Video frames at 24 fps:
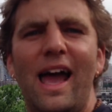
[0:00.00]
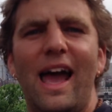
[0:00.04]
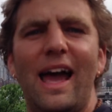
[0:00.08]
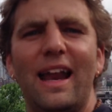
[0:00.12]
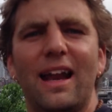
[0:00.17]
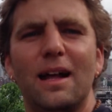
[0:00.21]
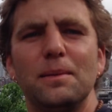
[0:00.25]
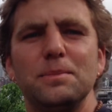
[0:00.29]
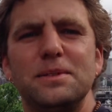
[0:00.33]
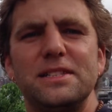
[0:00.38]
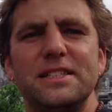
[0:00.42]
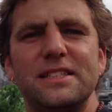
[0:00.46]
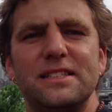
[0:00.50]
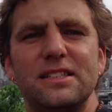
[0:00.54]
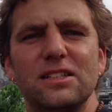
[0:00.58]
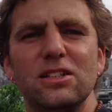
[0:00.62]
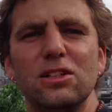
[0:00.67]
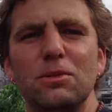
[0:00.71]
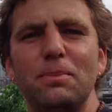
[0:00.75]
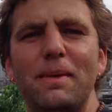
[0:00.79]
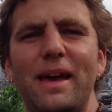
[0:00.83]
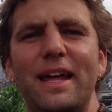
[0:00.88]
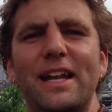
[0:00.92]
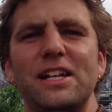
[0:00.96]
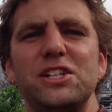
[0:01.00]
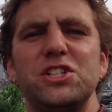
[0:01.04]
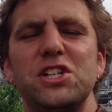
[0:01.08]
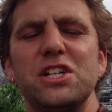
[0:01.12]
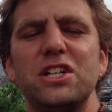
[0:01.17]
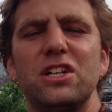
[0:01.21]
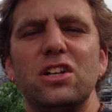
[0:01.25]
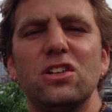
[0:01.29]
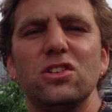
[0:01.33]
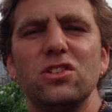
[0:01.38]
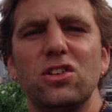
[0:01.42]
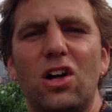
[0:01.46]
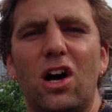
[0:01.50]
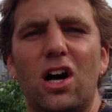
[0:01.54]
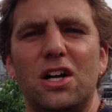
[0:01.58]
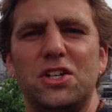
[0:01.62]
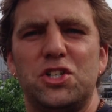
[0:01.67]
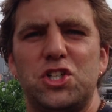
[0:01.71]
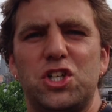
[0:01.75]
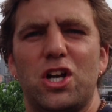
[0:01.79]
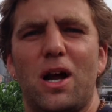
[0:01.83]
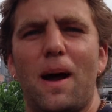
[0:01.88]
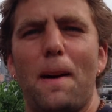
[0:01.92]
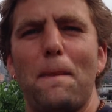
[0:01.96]
And I'm still managing to
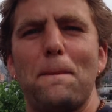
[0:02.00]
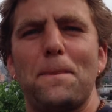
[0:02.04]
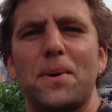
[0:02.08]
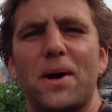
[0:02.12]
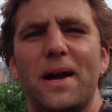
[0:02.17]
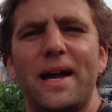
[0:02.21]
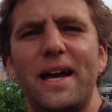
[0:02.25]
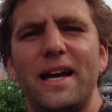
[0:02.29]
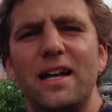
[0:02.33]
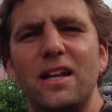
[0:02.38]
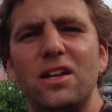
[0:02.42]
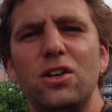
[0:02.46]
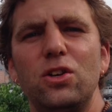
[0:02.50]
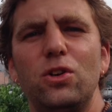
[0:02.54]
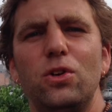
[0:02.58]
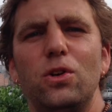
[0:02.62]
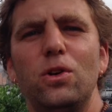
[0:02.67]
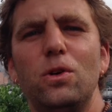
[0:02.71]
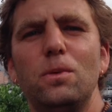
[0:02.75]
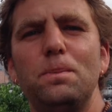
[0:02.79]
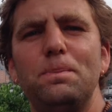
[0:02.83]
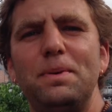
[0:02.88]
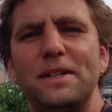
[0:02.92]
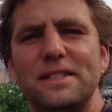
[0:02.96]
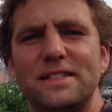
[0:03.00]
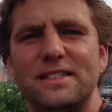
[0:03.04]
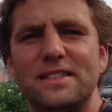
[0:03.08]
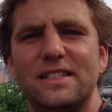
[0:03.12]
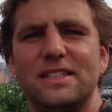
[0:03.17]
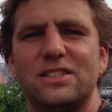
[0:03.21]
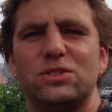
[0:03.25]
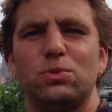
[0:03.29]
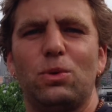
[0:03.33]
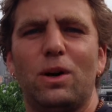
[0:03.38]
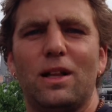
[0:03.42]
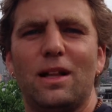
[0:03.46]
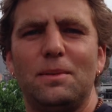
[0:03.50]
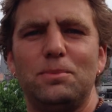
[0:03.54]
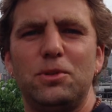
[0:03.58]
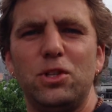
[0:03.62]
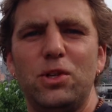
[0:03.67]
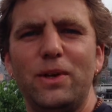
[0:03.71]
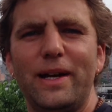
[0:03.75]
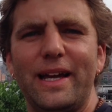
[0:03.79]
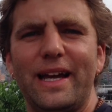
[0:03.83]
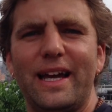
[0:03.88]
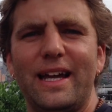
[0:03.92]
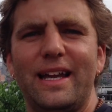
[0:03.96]
launch a brand new business while I'm
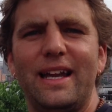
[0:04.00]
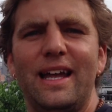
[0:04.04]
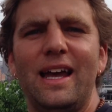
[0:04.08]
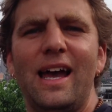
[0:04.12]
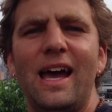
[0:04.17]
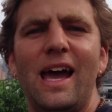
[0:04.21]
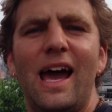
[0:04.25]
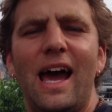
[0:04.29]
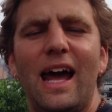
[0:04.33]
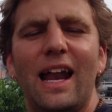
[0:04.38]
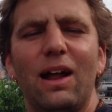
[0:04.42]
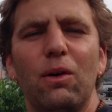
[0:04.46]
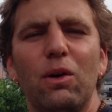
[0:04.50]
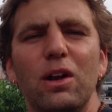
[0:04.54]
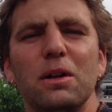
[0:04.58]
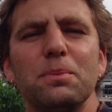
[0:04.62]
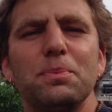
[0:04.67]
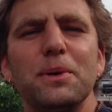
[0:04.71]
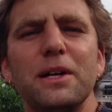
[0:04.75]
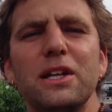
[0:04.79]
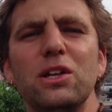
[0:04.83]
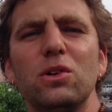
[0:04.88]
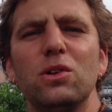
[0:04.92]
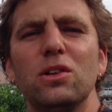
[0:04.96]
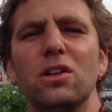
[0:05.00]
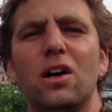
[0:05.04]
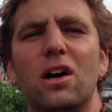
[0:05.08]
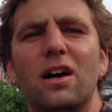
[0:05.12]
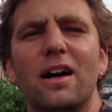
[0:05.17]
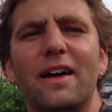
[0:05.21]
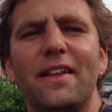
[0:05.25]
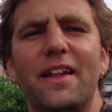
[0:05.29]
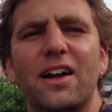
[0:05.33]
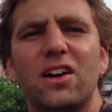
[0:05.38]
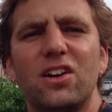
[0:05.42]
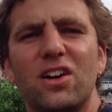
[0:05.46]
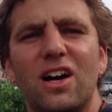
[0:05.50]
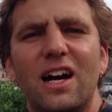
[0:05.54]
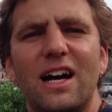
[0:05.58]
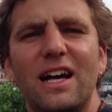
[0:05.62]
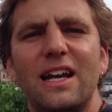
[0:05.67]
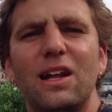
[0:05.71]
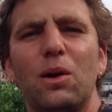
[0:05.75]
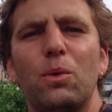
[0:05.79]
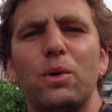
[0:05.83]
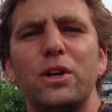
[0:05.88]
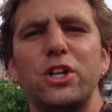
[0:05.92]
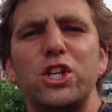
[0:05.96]
doing it. And I want to bring you along on that
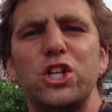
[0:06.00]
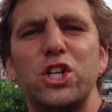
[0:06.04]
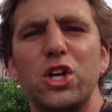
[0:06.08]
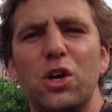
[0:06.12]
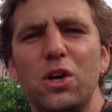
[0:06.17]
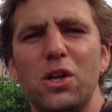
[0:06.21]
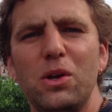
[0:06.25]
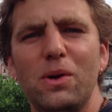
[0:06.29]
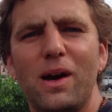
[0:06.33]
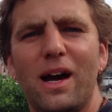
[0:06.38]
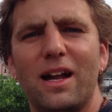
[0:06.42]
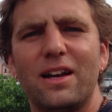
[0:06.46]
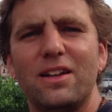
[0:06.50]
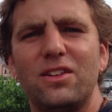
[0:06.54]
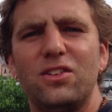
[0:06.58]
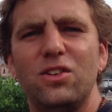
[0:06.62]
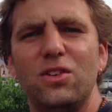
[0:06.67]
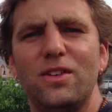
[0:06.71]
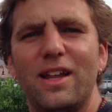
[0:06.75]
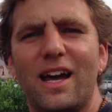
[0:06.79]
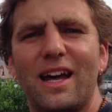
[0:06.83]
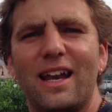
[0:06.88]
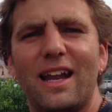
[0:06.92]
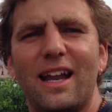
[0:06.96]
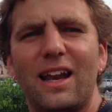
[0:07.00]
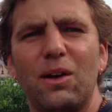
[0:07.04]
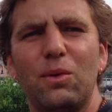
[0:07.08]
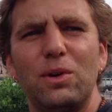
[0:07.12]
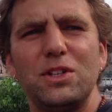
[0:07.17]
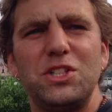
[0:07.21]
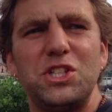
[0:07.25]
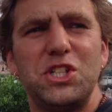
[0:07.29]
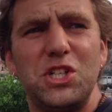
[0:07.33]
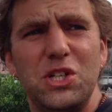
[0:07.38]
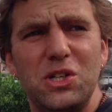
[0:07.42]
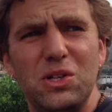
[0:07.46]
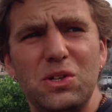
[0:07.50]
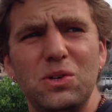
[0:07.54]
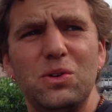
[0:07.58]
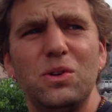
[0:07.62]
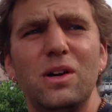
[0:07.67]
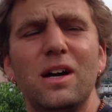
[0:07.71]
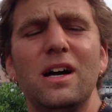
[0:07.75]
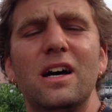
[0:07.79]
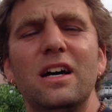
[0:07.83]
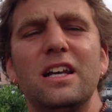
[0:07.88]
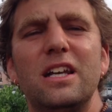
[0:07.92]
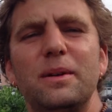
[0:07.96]
ride. I want to show you how to do that. And I want you
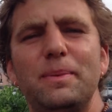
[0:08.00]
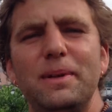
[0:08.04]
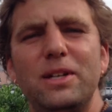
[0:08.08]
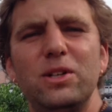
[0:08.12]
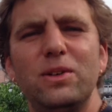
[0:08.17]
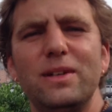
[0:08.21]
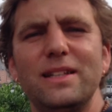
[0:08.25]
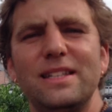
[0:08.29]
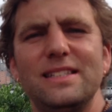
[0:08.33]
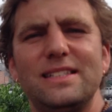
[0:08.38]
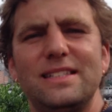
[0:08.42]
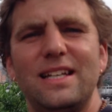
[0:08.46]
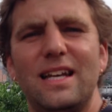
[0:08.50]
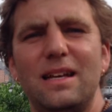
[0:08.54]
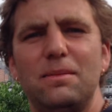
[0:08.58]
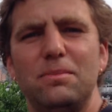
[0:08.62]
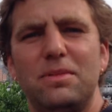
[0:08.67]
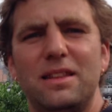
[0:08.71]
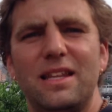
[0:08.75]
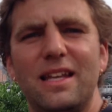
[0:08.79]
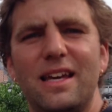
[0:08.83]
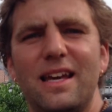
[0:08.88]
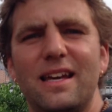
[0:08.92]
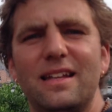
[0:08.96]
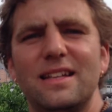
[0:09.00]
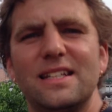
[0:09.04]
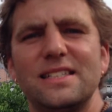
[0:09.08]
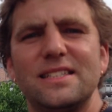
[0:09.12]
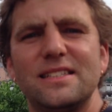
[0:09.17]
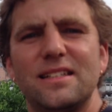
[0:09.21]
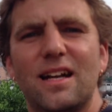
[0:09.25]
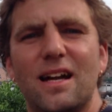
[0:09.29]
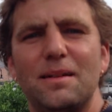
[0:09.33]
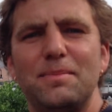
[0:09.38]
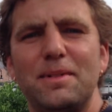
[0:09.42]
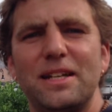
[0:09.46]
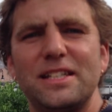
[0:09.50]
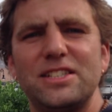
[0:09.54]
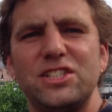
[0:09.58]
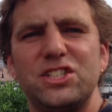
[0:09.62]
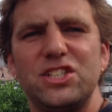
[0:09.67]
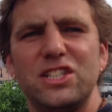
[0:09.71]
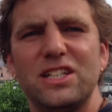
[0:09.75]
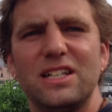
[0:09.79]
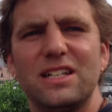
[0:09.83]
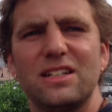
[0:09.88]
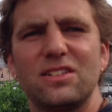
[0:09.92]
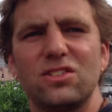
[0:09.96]
to be doing the same thing this time
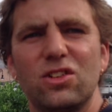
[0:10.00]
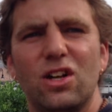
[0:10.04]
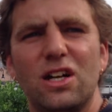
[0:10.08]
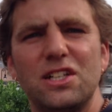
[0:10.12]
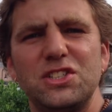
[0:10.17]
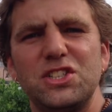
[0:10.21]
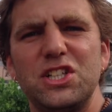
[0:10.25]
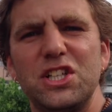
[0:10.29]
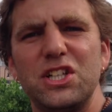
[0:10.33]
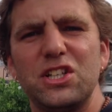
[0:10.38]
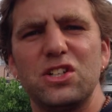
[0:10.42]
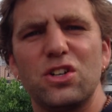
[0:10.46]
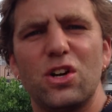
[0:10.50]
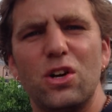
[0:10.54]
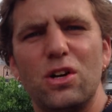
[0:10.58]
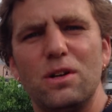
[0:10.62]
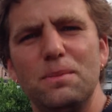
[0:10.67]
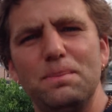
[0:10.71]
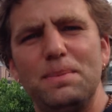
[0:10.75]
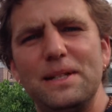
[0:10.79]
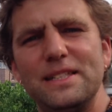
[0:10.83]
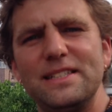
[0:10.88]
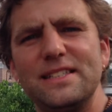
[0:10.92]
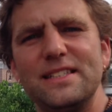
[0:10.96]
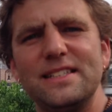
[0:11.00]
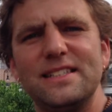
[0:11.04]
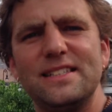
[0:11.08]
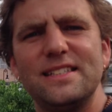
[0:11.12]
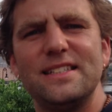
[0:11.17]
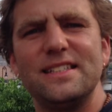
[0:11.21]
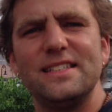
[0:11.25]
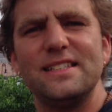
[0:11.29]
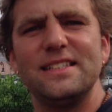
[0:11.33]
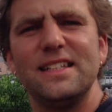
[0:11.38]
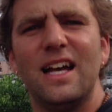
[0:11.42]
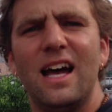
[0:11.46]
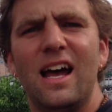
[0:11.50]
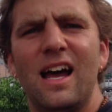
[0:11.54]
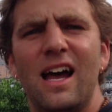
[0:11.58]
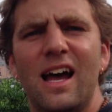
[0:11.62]
next year, launching your own businesses,